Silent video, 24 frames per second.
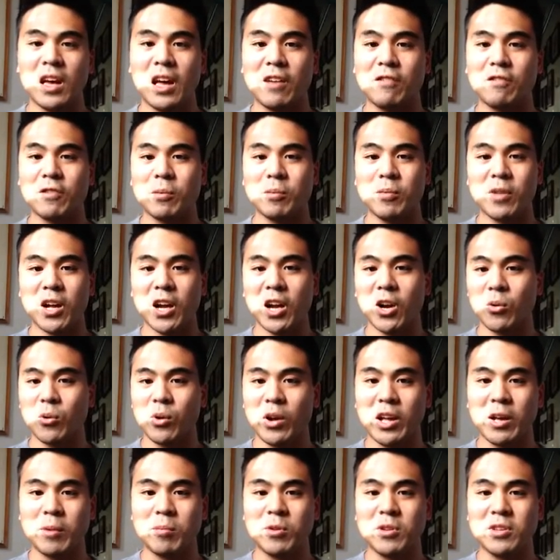and from there
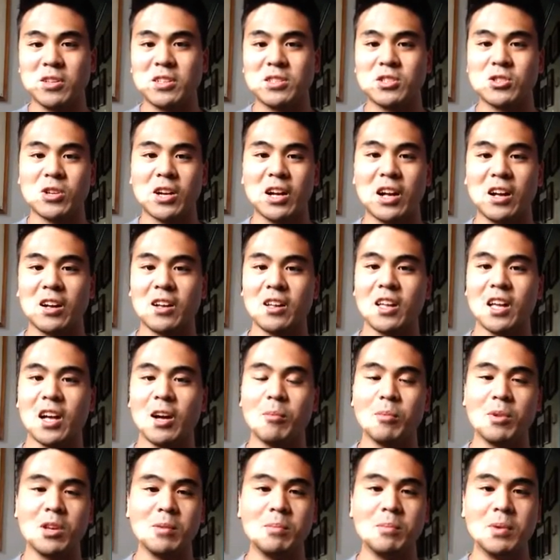we're able to track
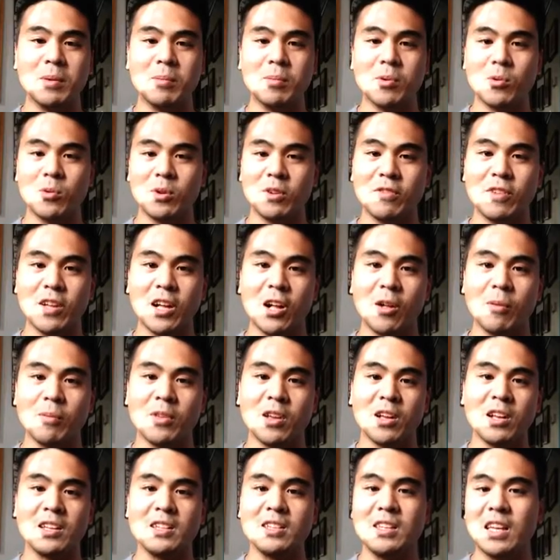how many people we've
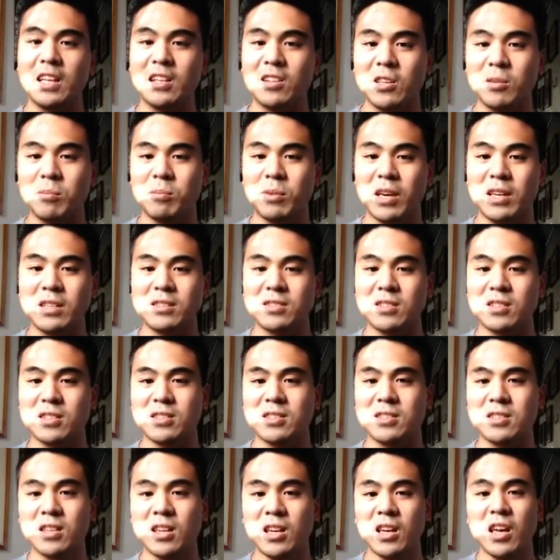helped on a daily
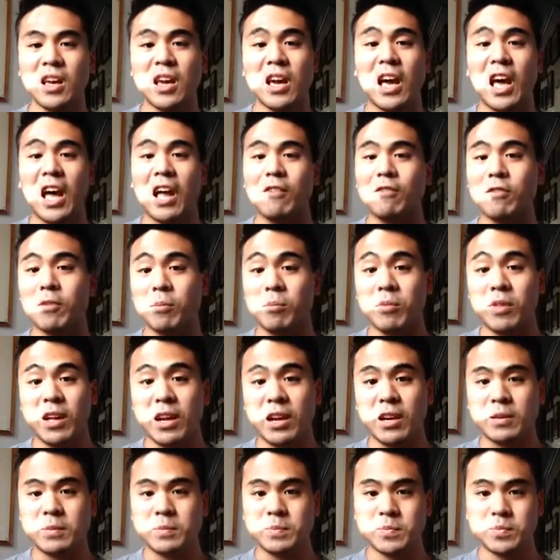basis, and from
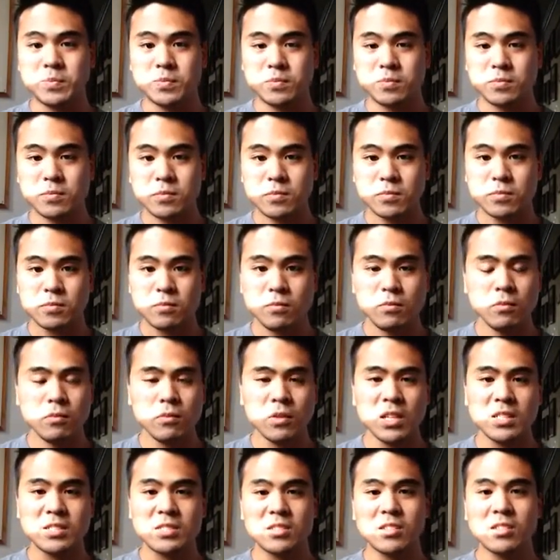there
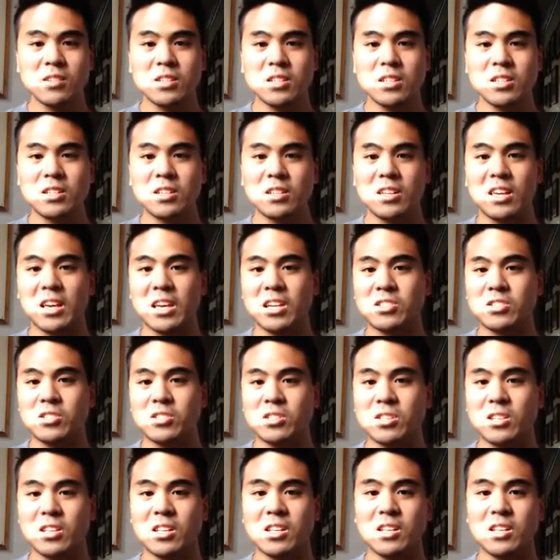it's a good indication